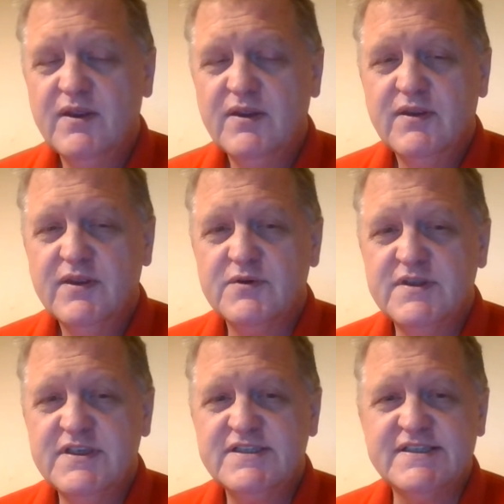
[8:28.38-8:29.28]

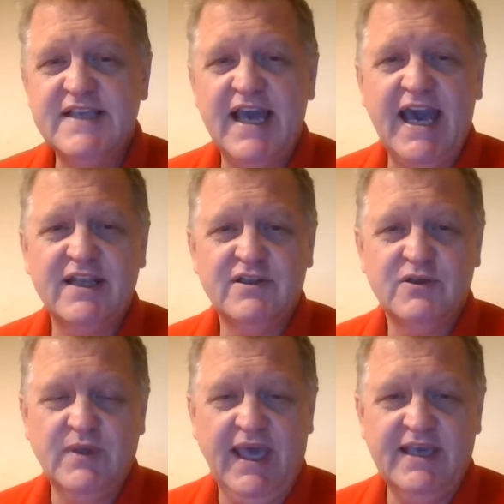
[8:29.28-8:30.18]
This is not a
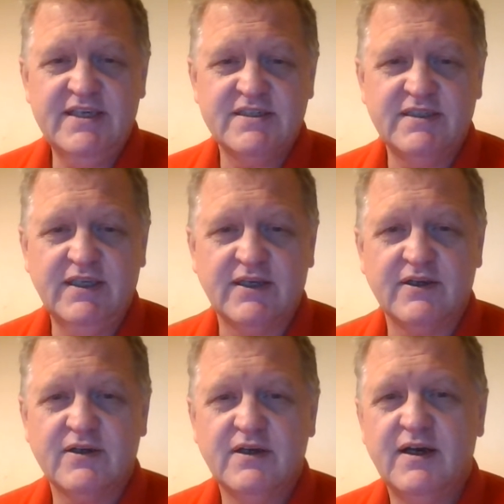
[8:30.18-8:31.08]
location here.
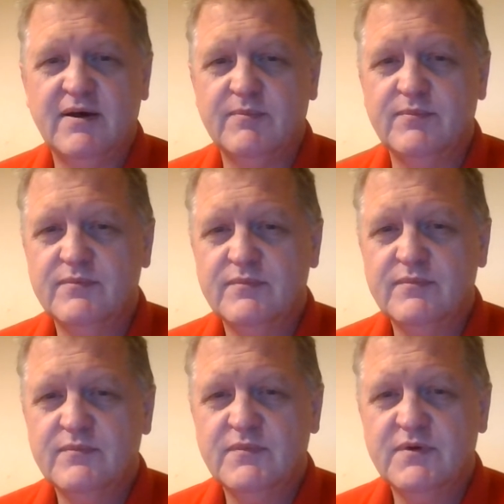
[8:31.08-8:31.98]

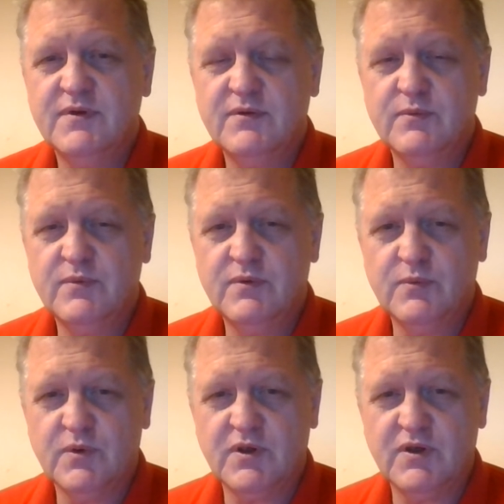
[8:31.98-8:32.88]
The
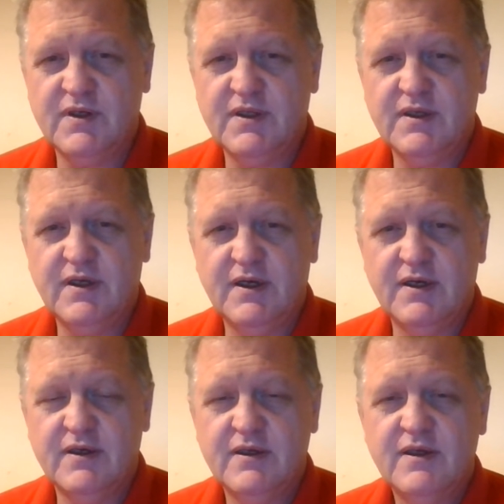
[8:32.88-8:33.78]
word
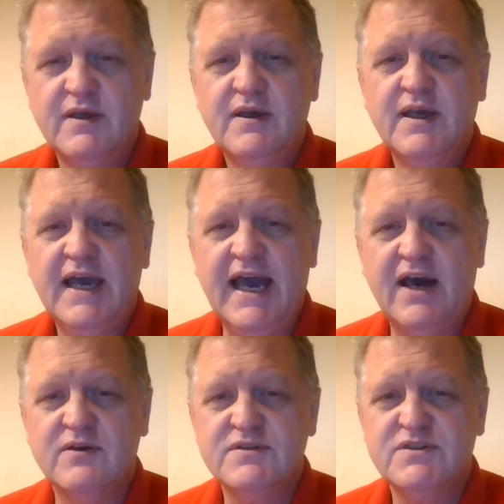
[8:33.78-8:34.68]

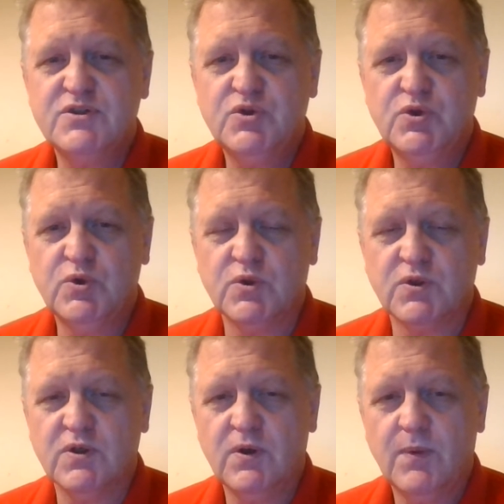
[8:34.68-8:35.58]
house
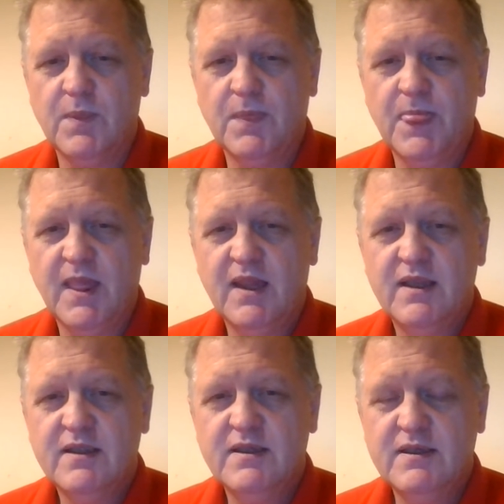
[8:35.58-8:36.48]
tour,
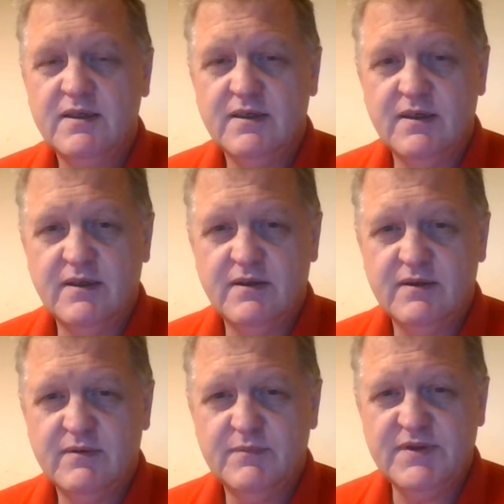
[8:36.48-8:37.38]

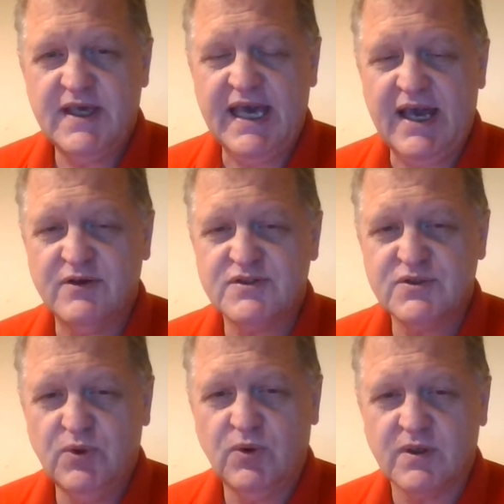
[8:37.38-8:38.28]
the house
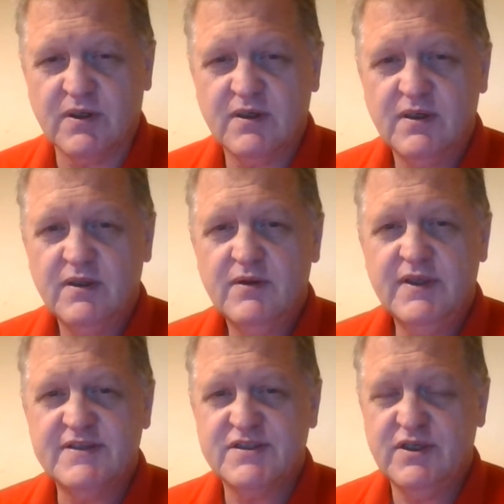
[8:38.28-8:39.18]
door,
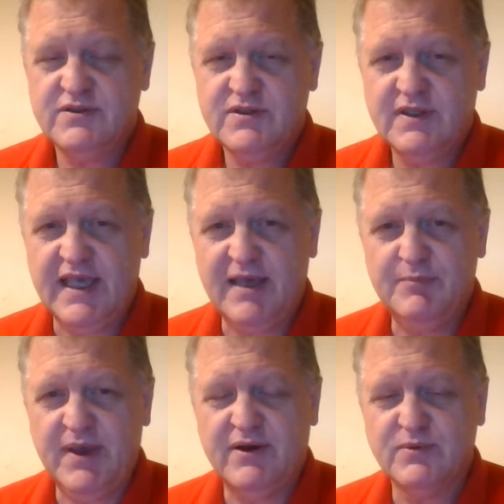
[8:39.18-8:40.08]
is a
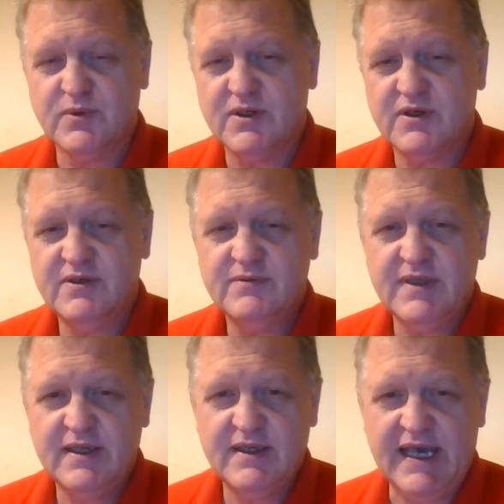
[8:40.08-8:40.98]
compound word,
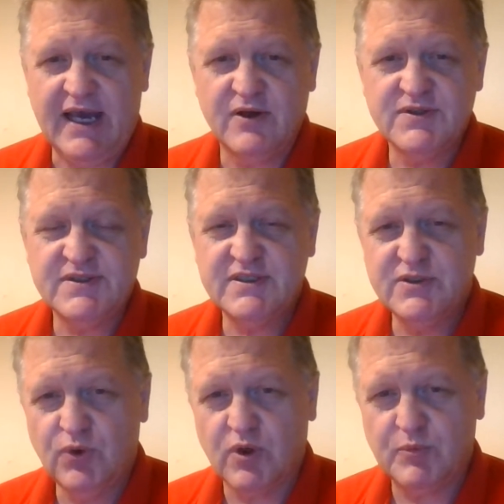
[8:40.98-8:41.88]
house and
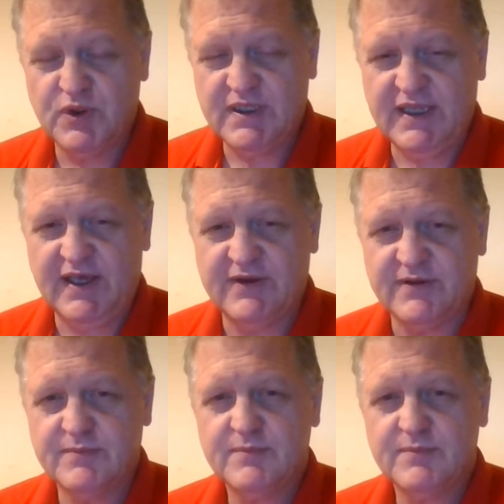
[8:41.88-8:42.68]
door put together.